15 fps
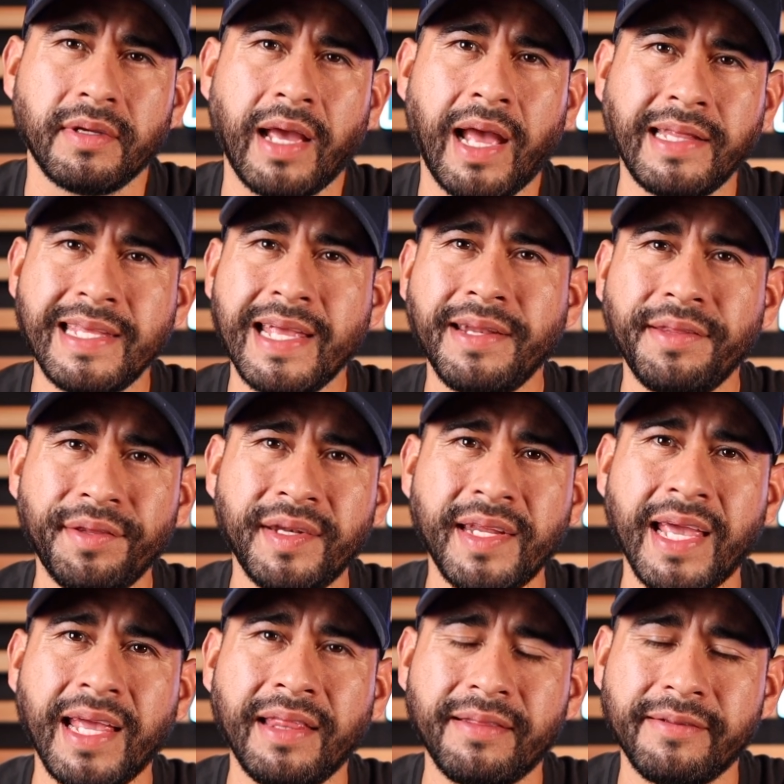At the end of the
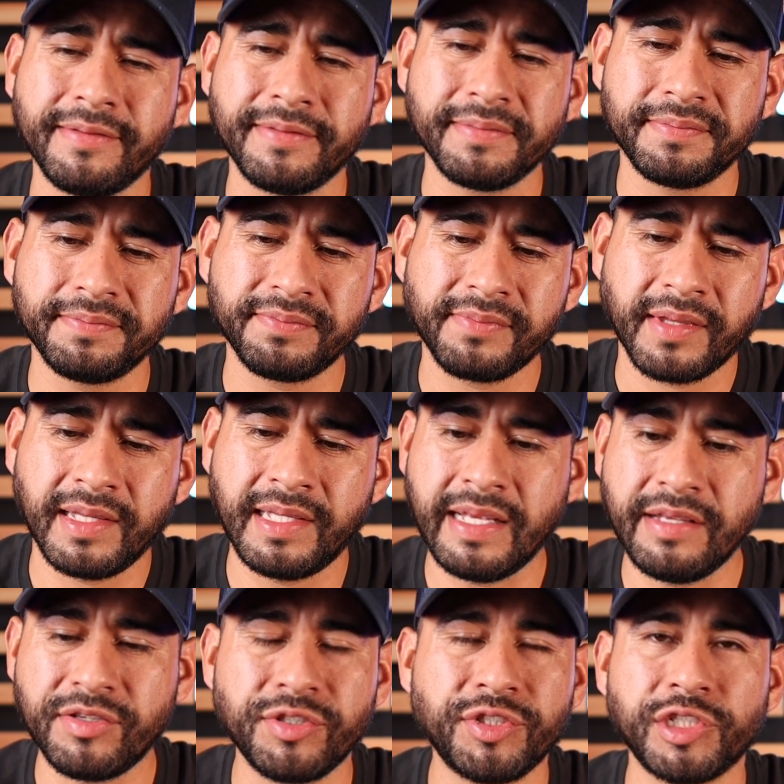day,
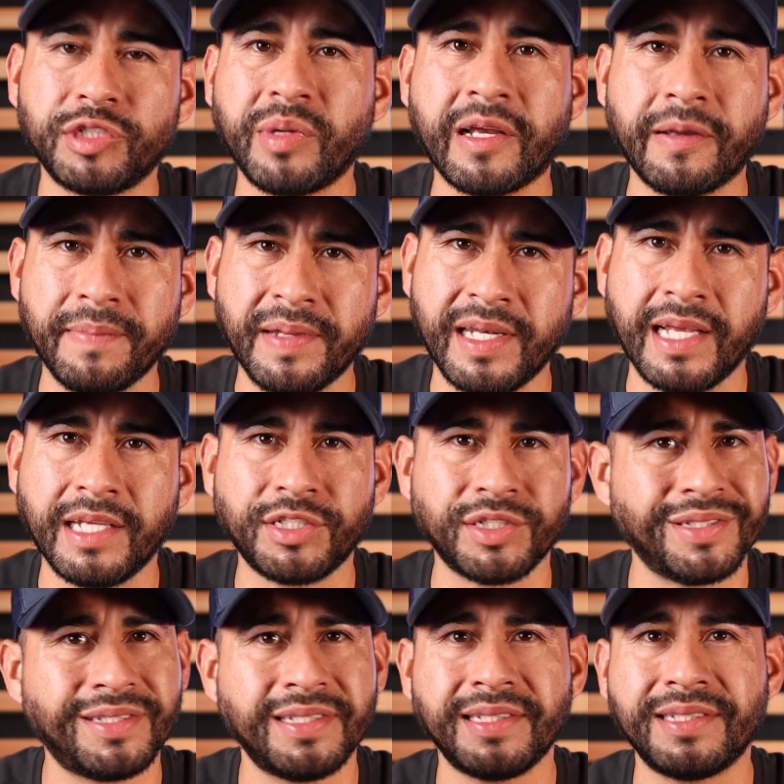these are just
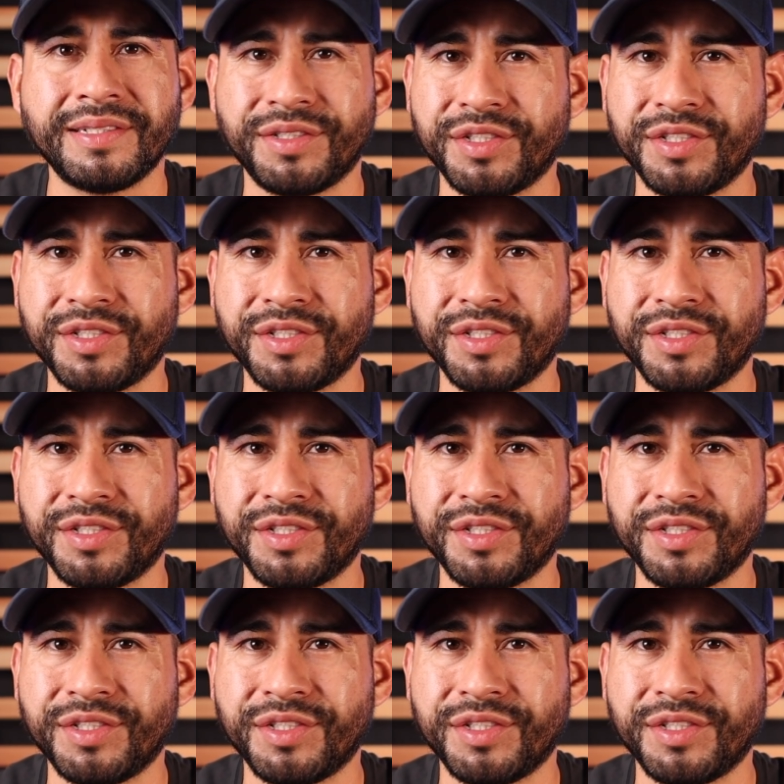recommendations. This is